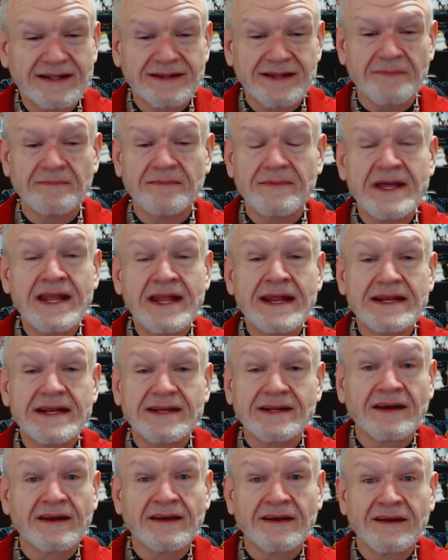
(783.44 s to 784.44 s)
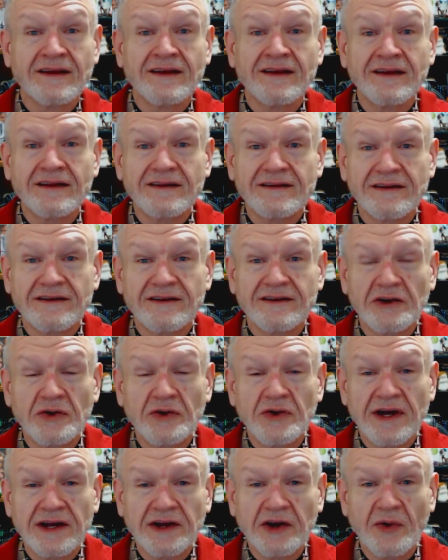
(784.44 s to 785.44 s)
take the minute to
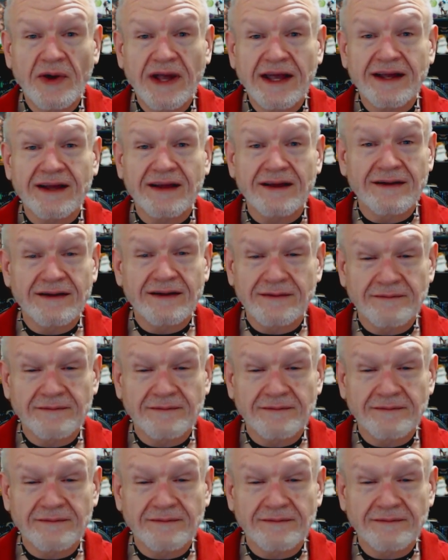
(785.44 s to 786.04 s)
do a quick